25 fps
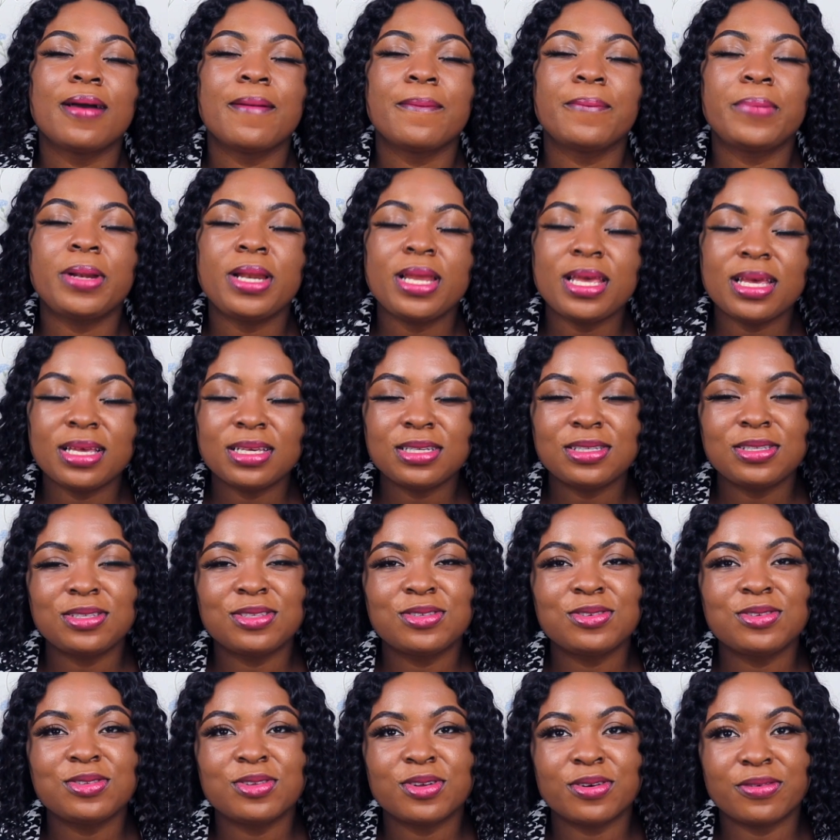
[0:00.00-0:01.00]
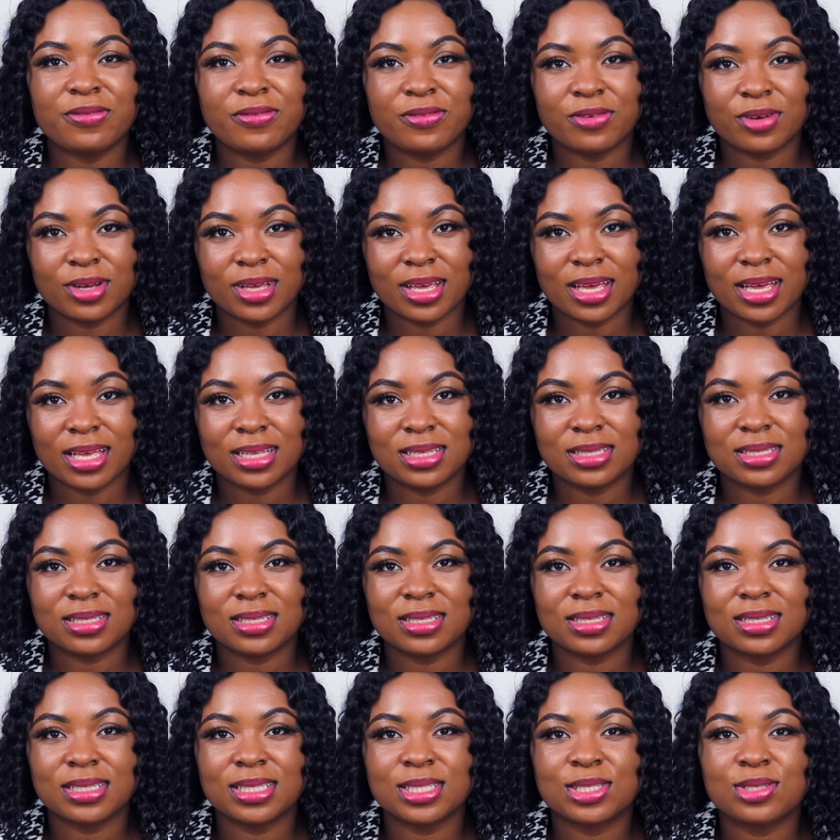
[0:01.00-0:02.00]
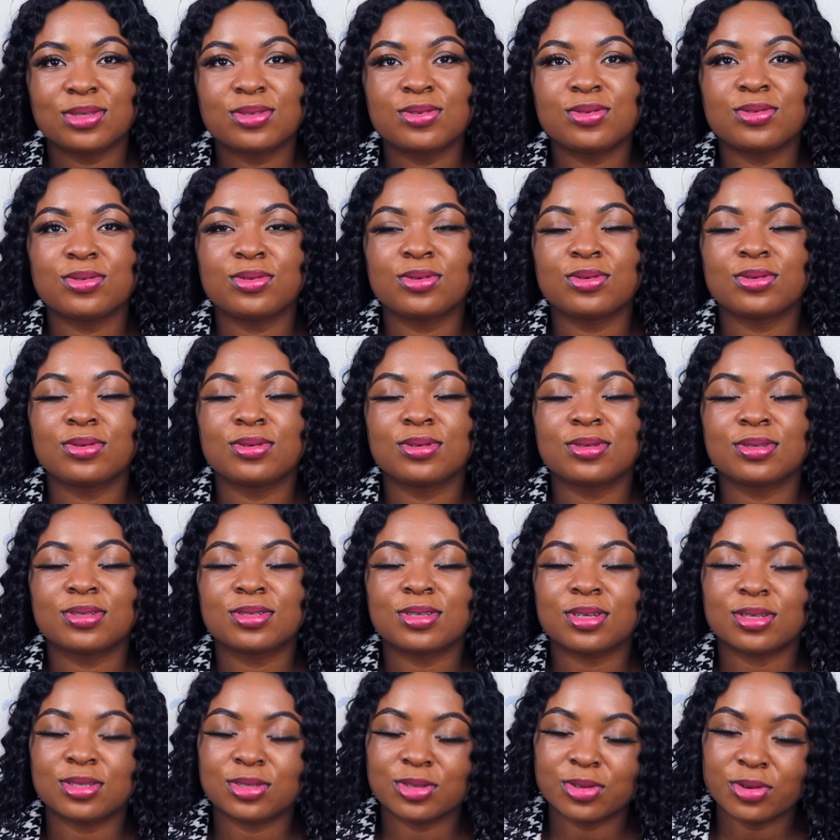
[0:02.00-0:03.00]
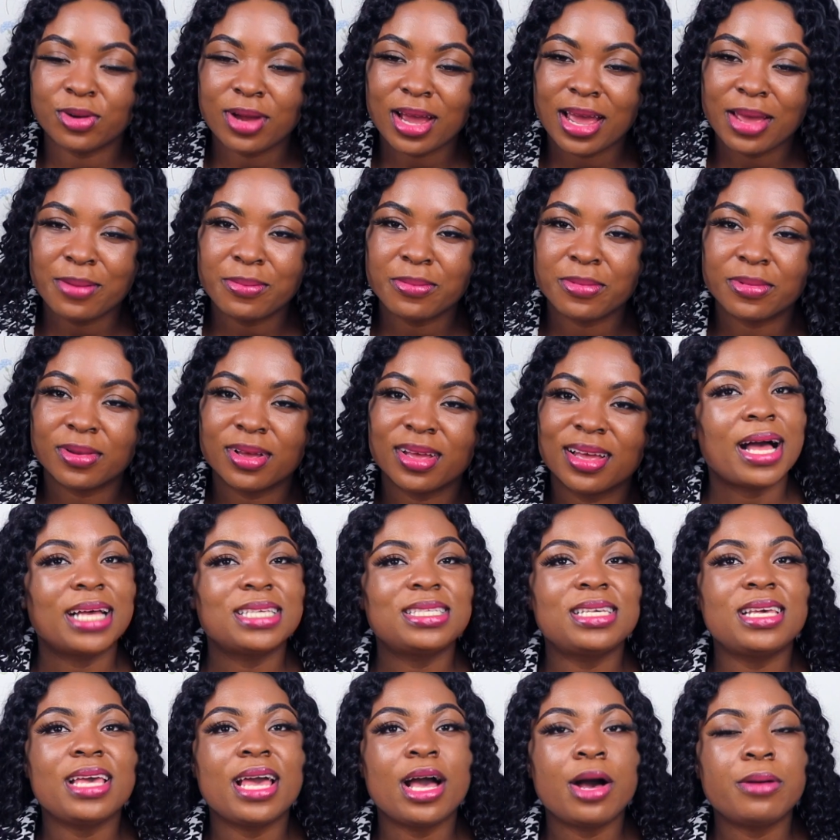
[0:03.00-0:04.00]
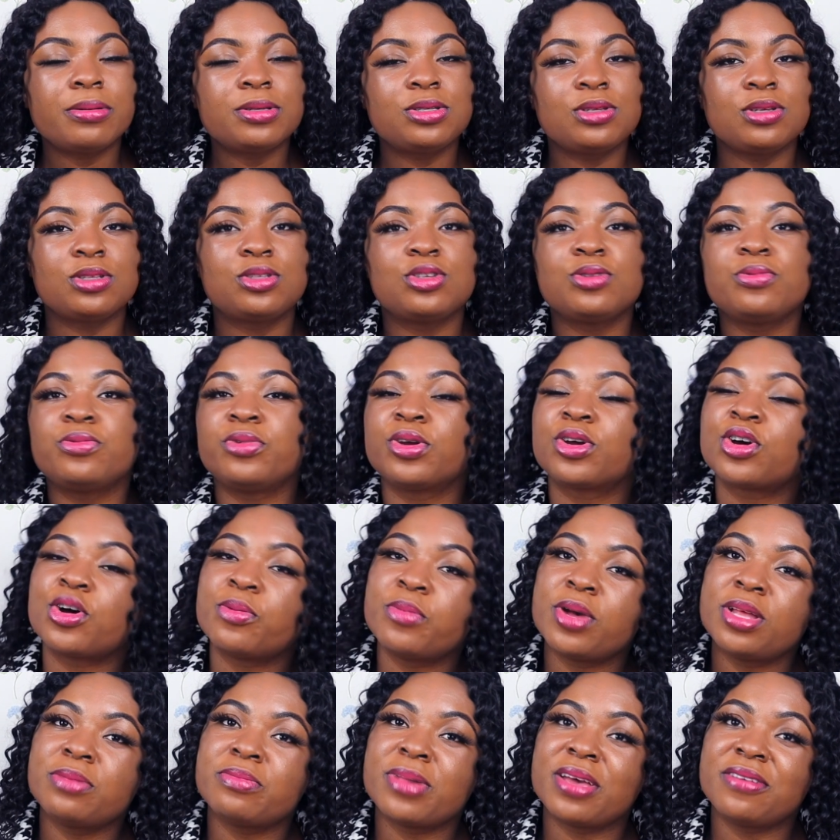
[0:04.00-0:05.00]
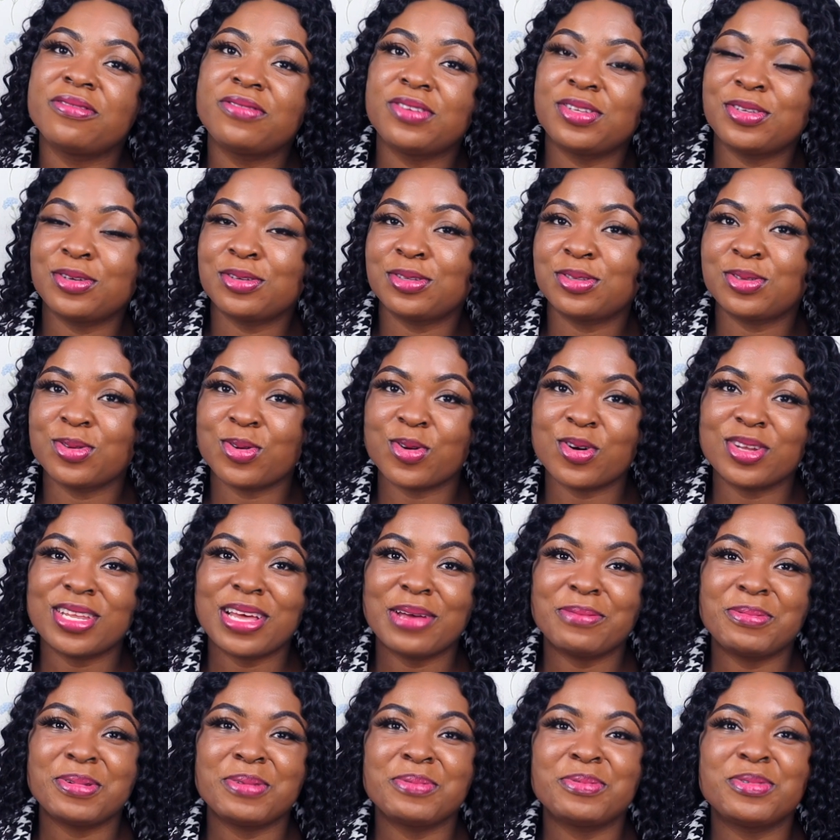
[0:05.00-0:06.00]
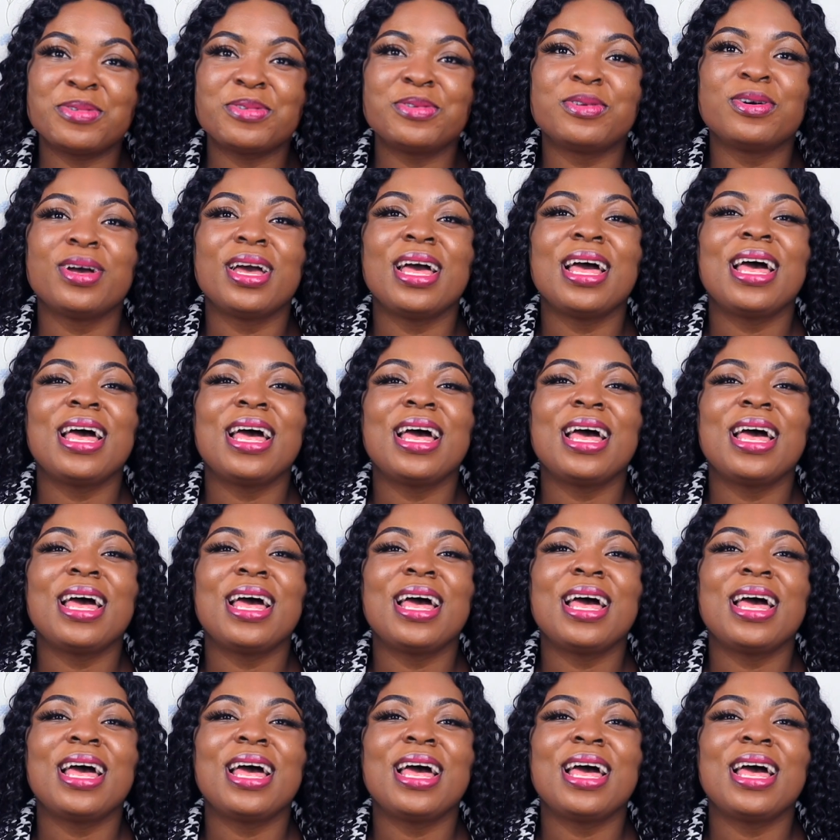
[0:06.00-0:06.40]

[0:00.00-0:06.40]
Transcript: Please do not forget to subscribe, as it helps YouTube recommend my videos to other people.